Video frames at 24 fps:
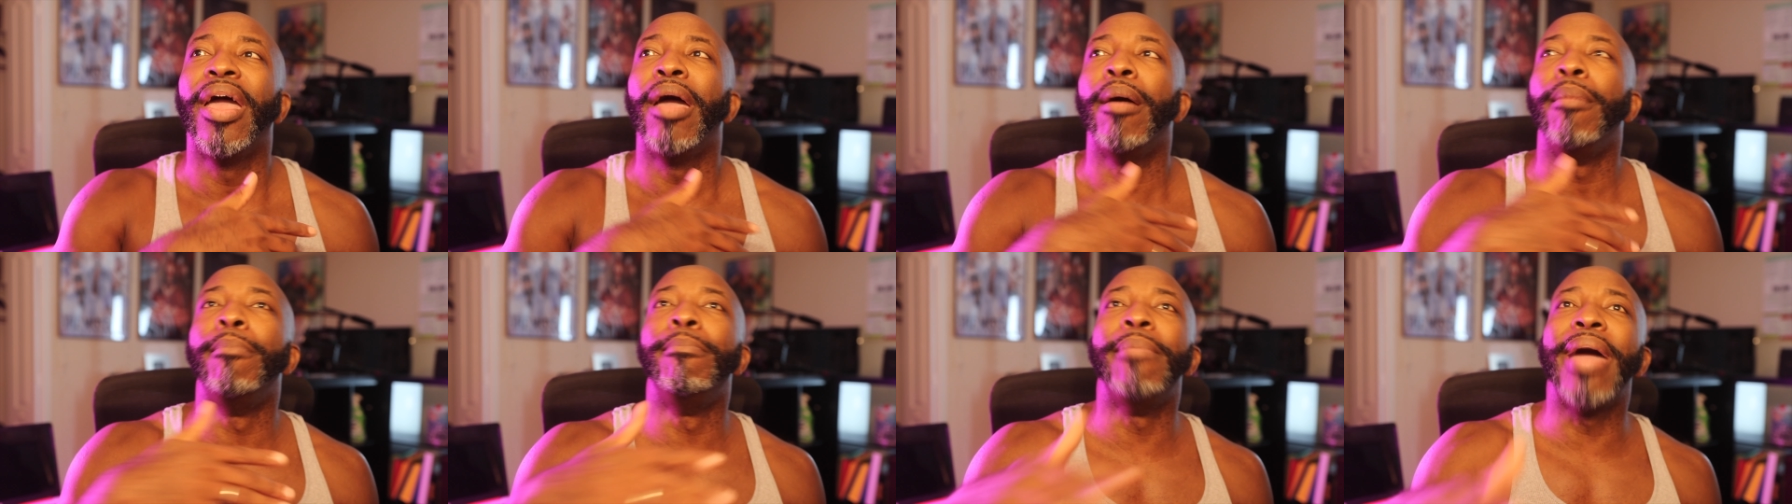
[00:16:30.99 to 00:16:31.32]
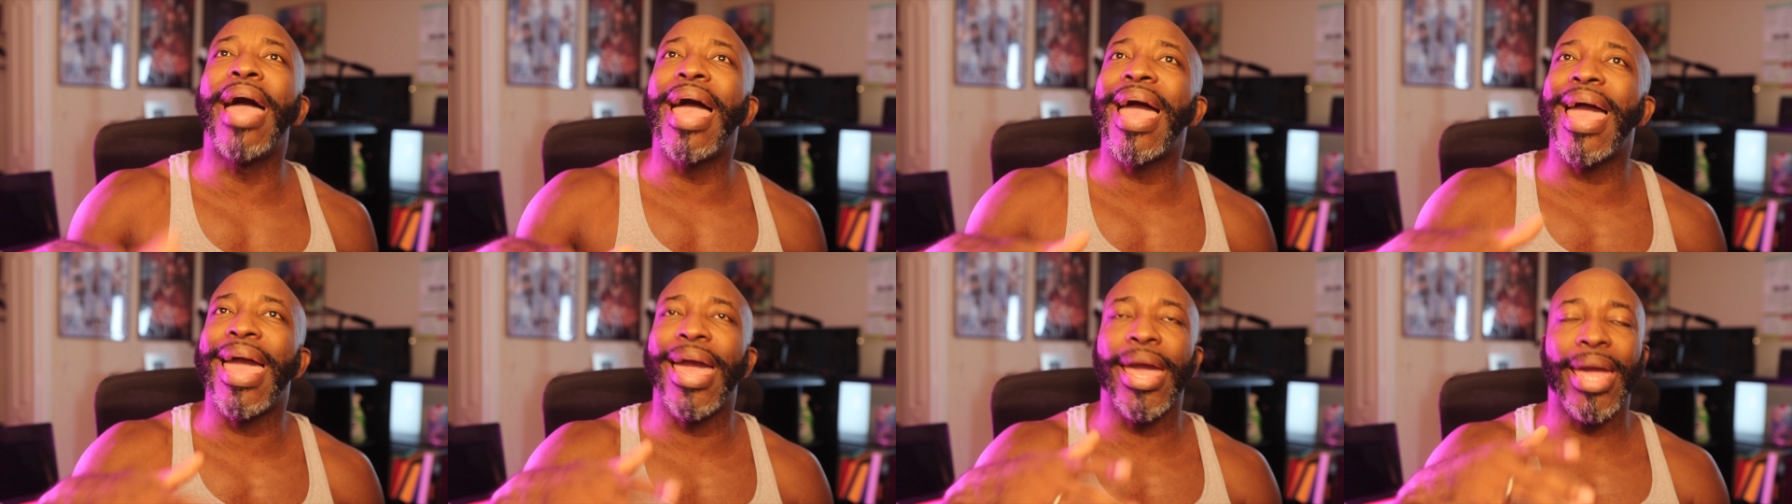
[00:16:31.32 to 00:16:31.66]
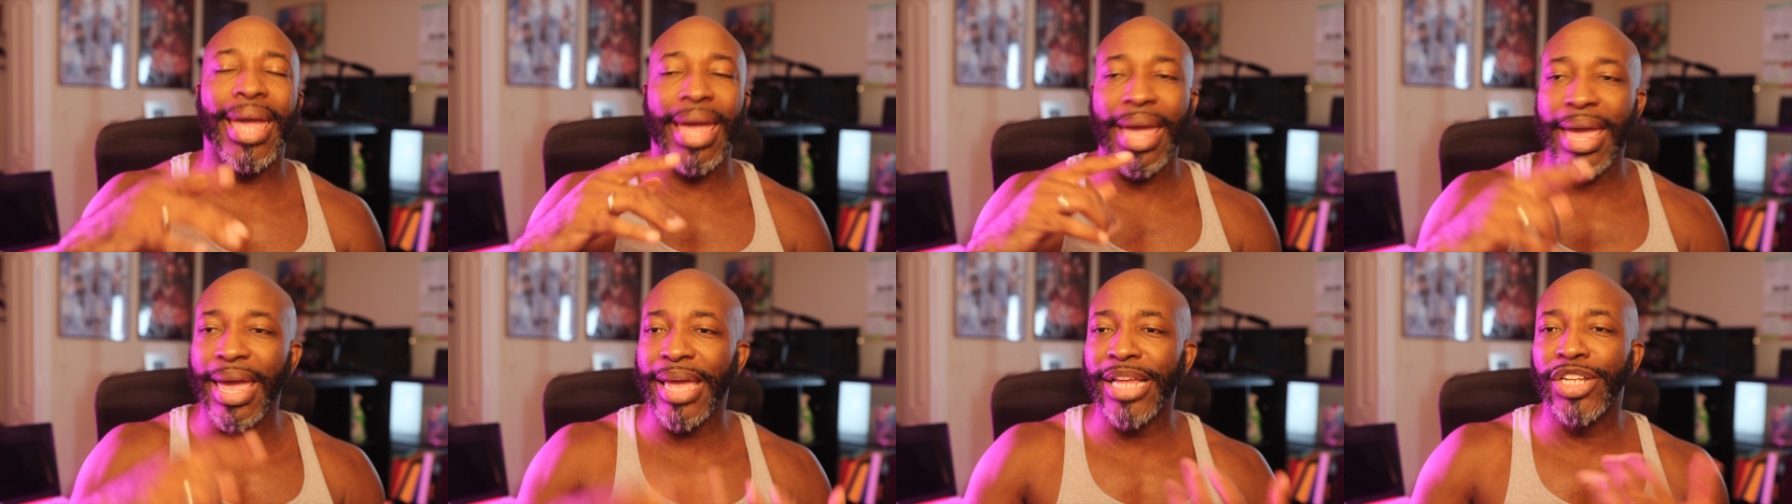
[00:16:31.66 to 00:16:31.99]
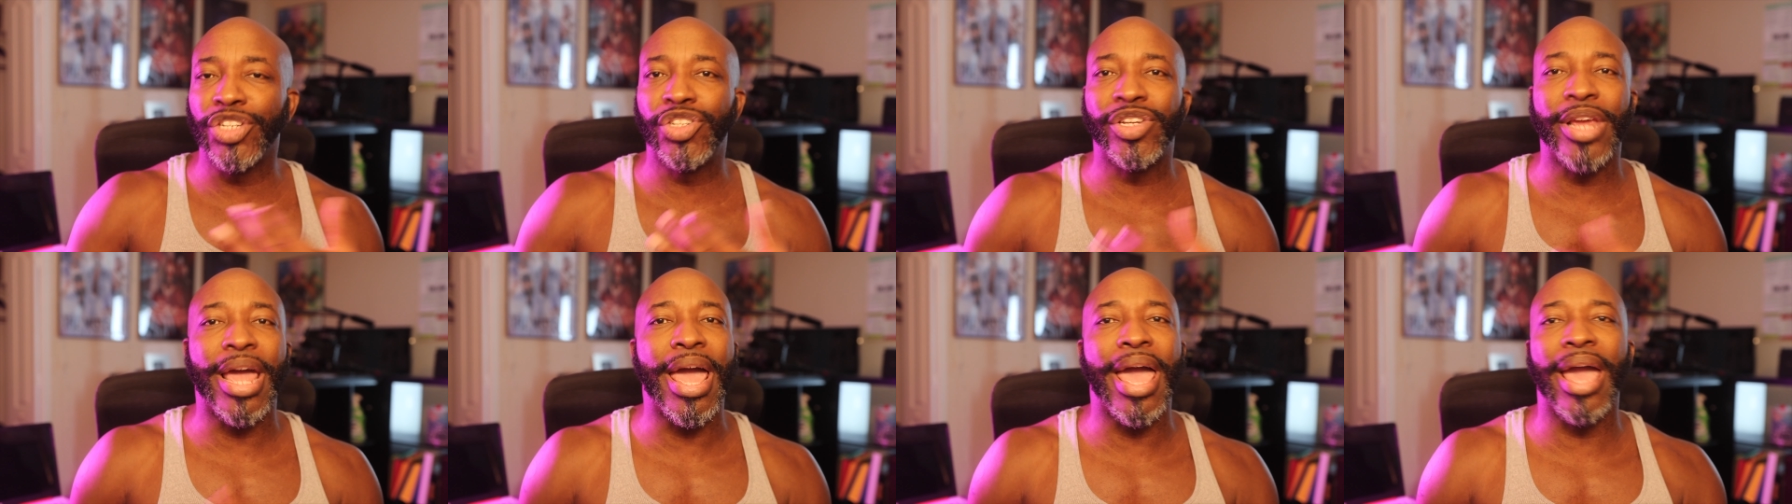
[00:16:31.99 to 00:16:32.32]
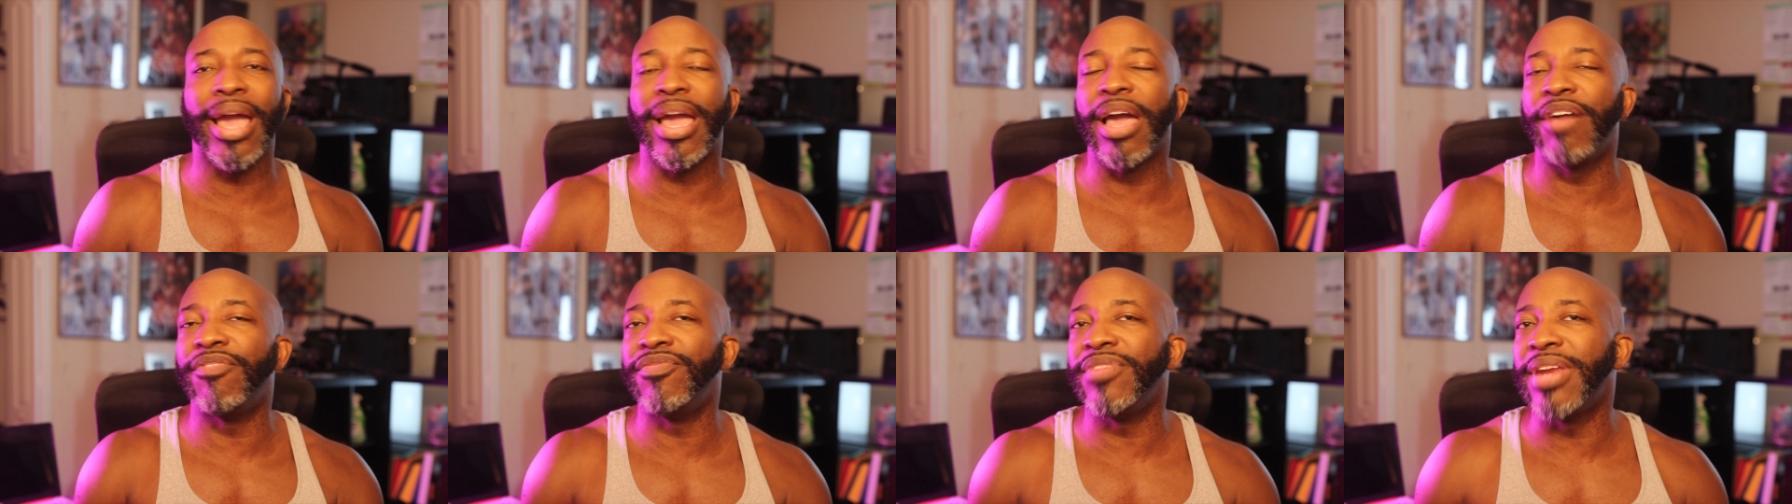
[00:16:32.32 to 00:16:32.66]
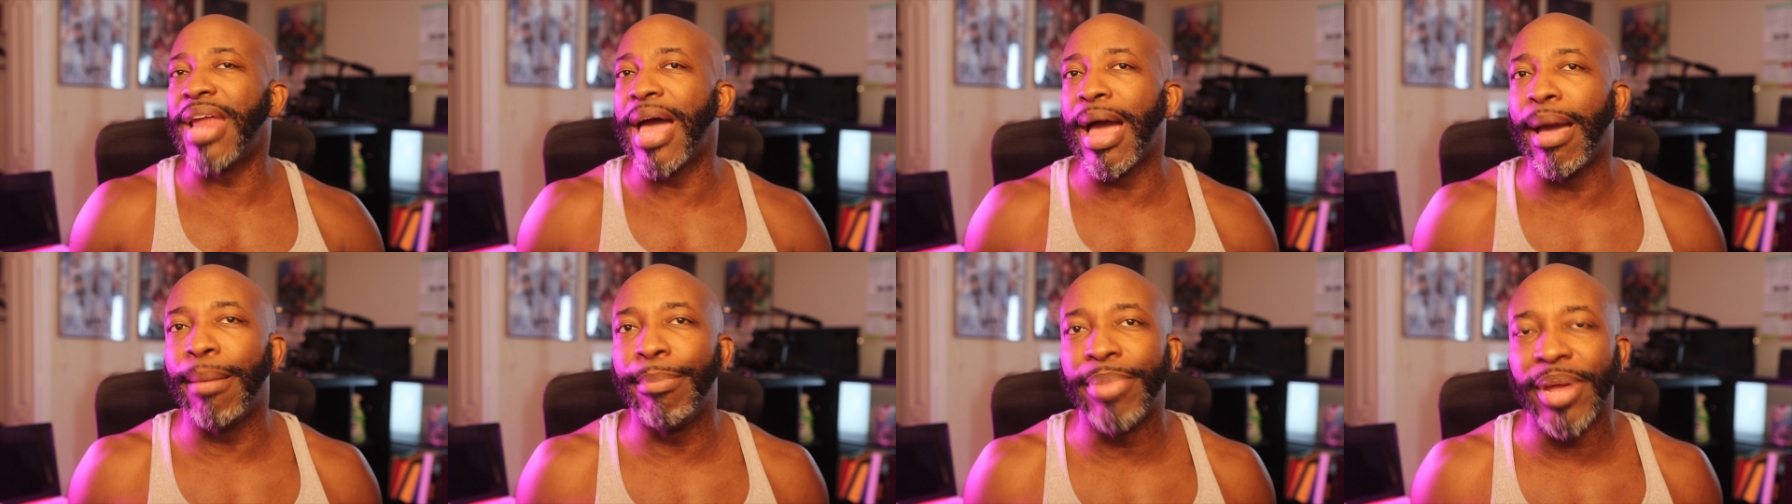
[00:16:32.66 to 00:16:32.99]
Matt and Jag have
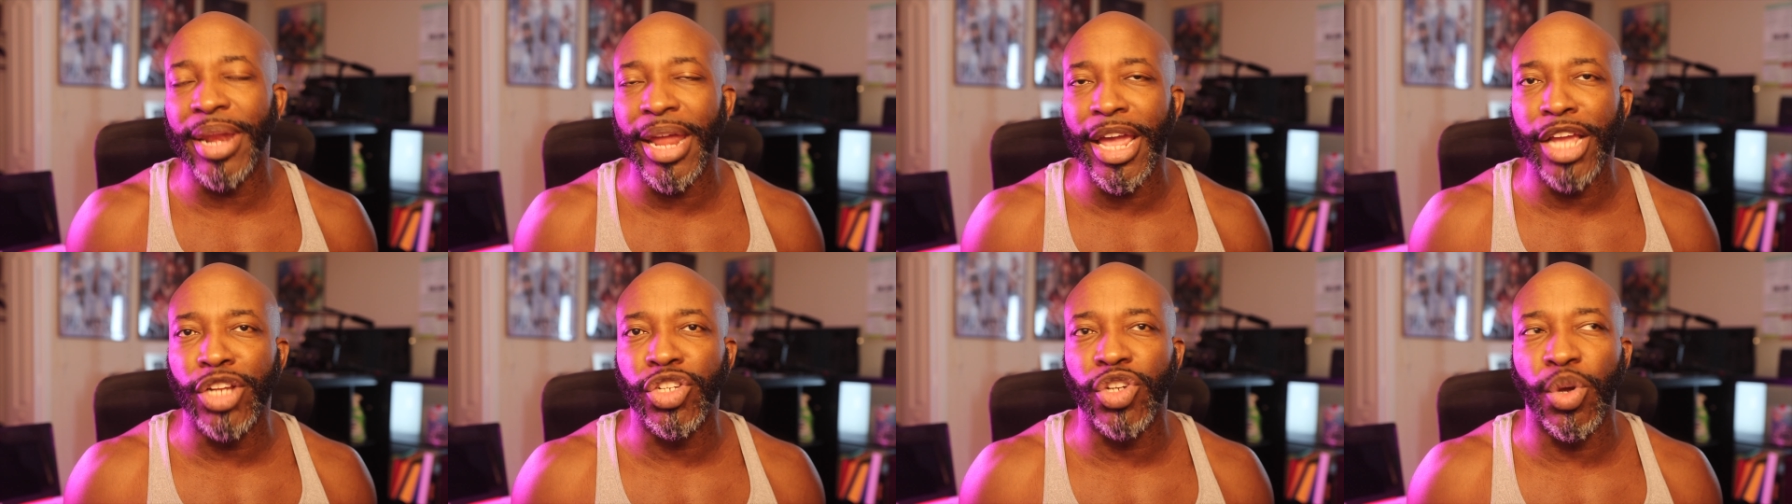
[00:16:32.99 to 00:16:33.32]
not been